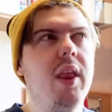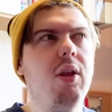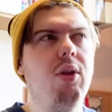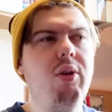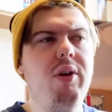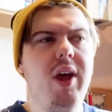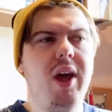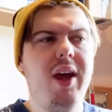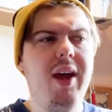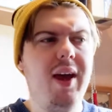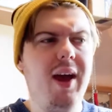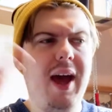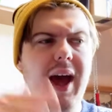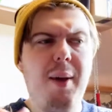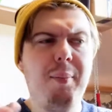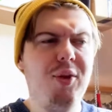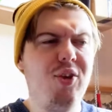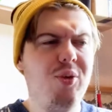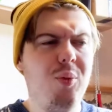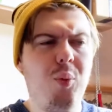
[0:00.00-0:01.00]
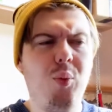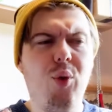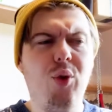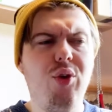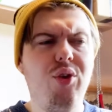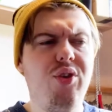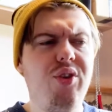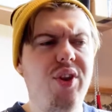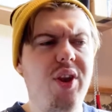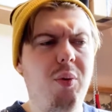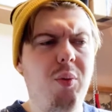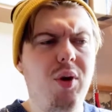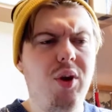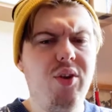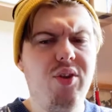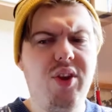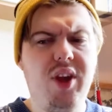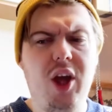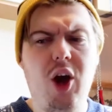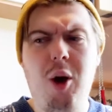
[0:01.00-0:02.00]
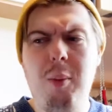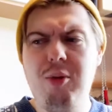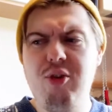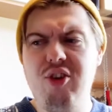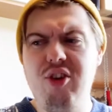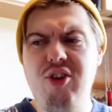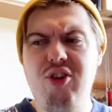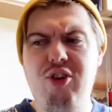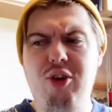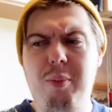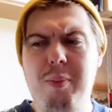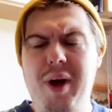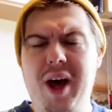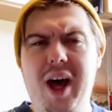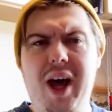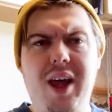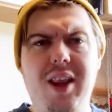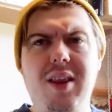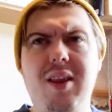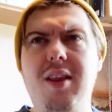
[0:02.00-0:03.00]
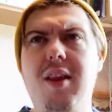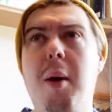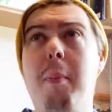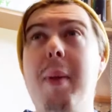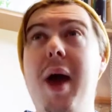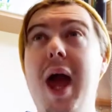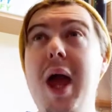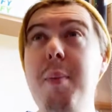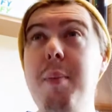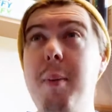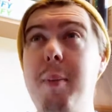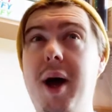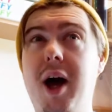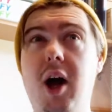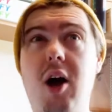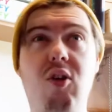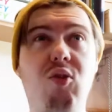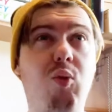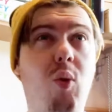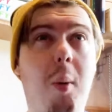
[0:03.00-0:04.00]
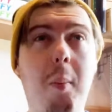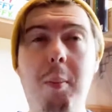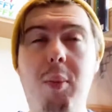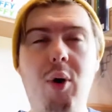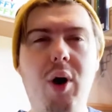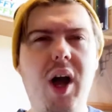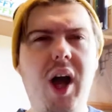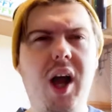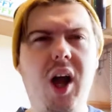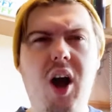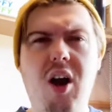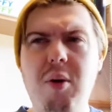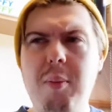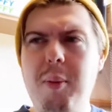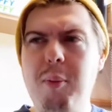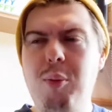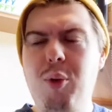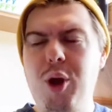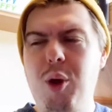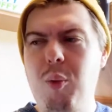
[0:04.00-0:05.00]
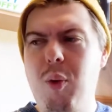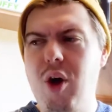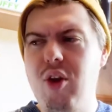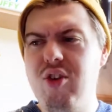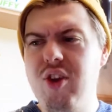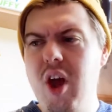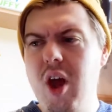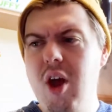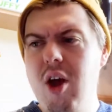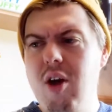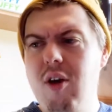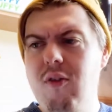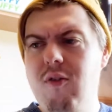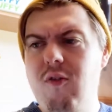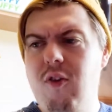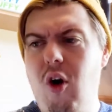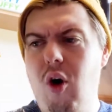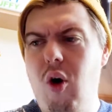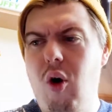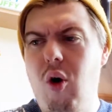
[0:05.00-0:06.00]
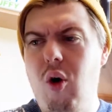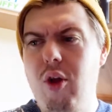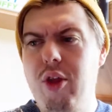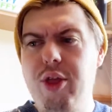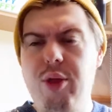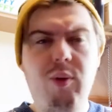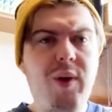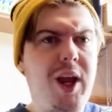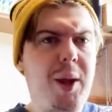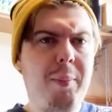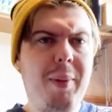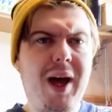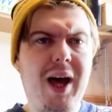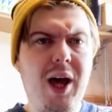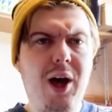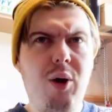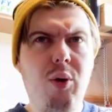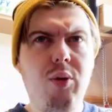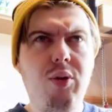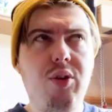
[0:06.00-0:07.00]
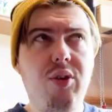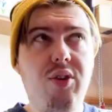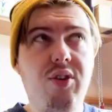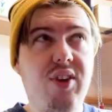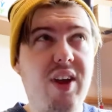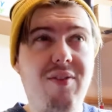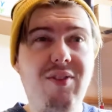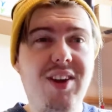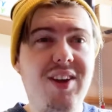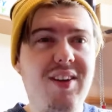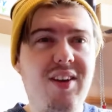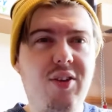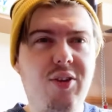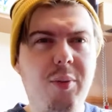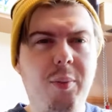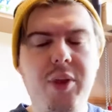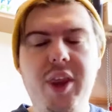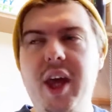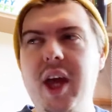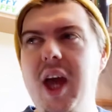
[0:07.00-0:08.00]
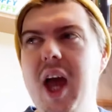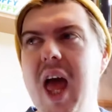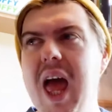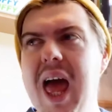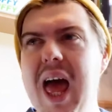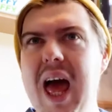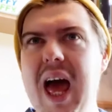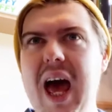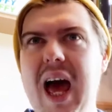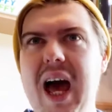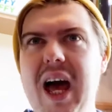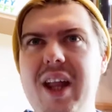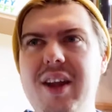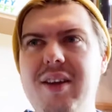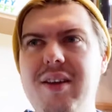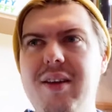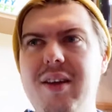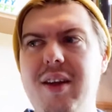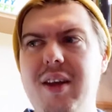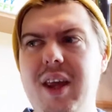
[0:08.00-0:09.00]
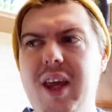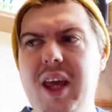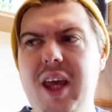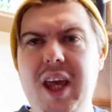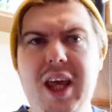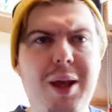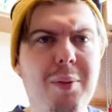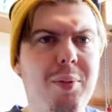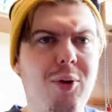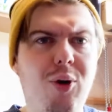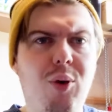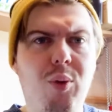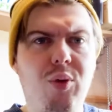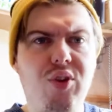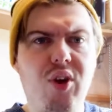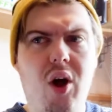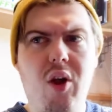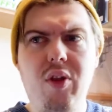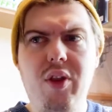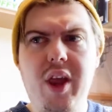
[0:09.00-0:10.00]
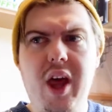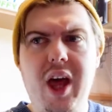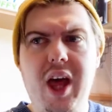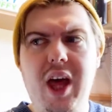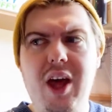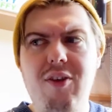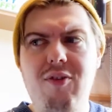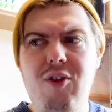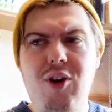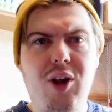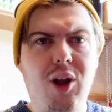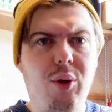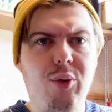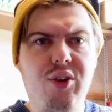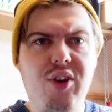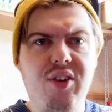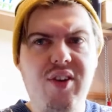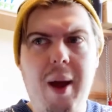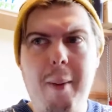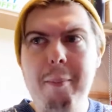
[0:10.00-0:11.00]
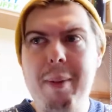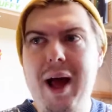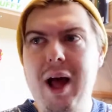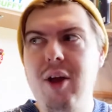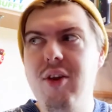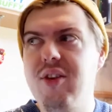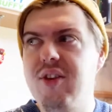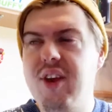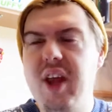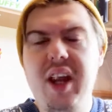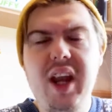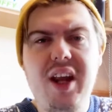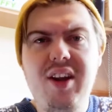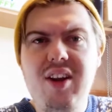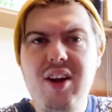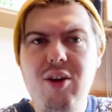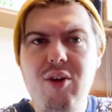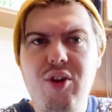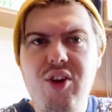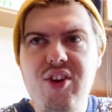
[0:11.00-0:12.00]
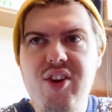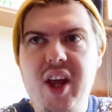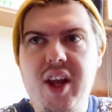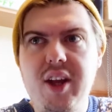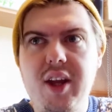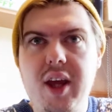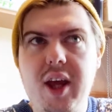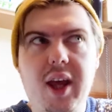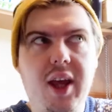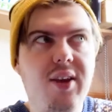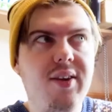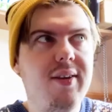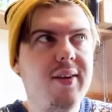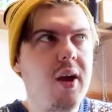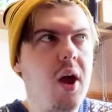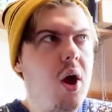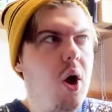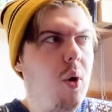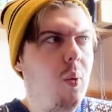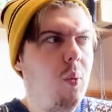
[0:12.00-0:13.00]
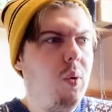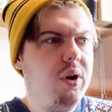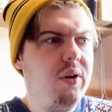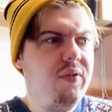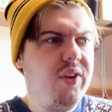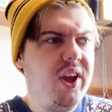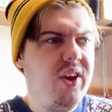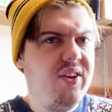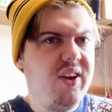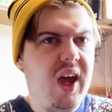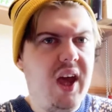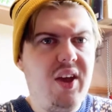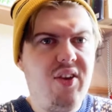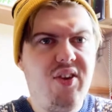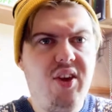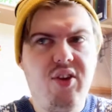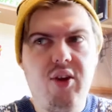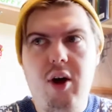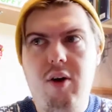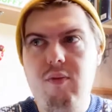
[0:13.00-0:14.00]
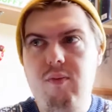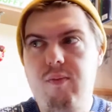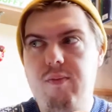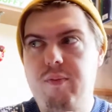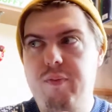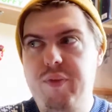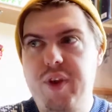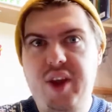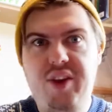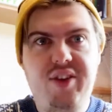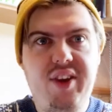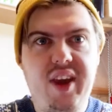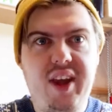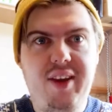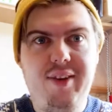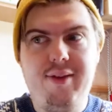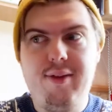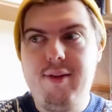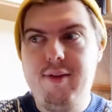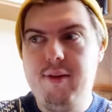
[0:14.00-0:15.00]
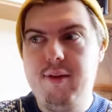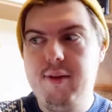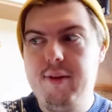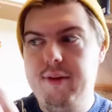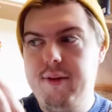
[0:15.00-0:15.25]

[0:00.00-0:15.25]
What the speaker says: Looking at Amazon once, there was the option to buy a paperback of one book, I can't remember what it was, for £3.70 something, and the ebook was on there for close to £10, and I didn't understand it. It's one of these cases of, this is